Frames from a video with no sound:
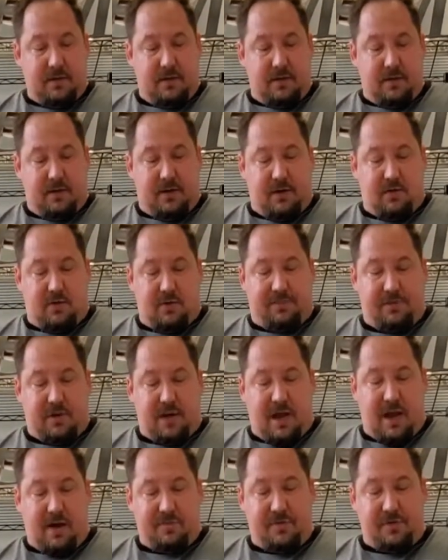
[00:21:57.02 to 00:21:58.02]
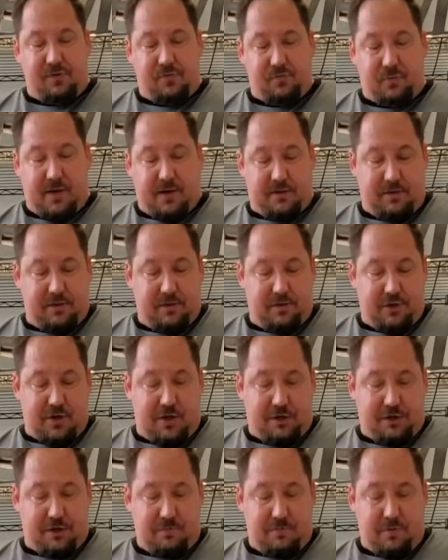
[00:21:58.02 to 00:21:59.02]
If you have a direct
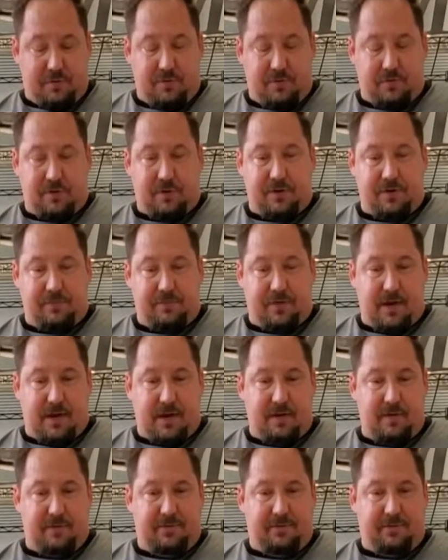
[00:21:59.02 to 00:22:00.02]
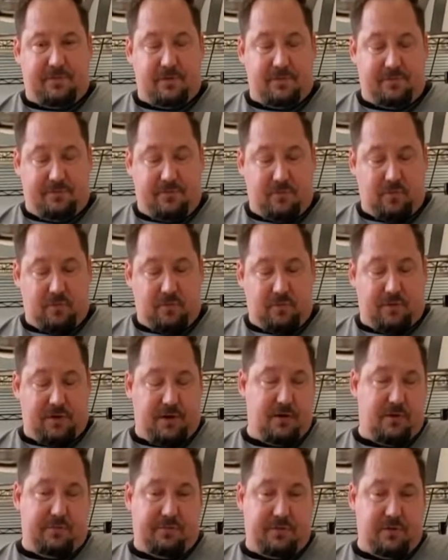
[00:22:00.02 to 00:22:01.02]
injection motor and you've got fuel
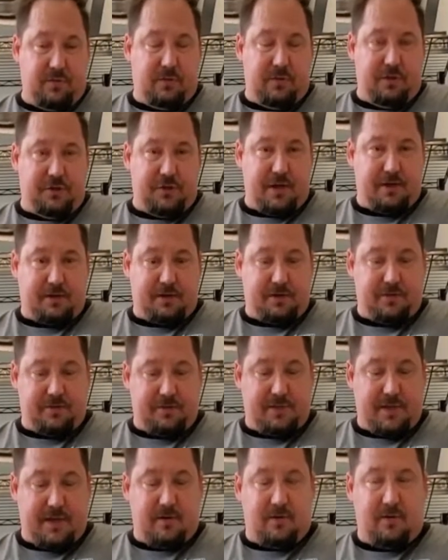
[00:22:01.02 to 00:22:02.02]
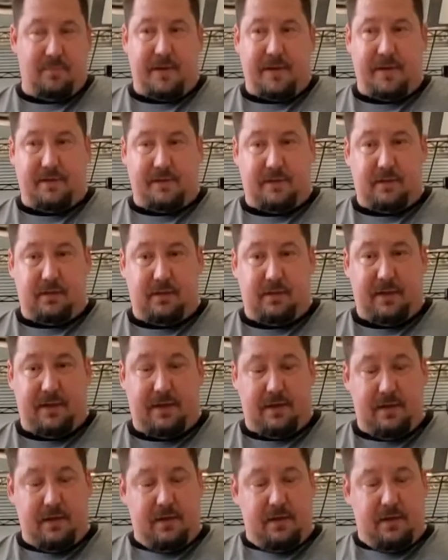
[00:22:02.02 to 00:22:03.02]
injectors that are
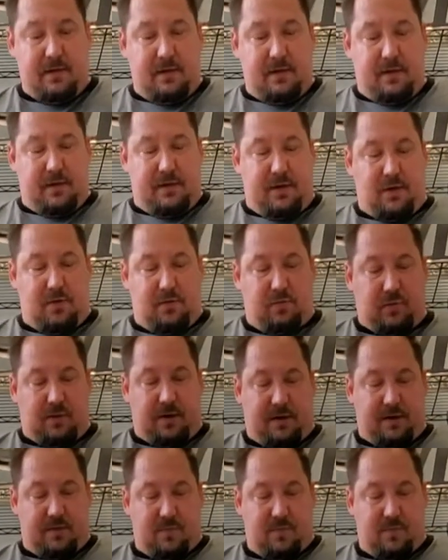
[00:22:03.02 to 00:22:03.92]
basically running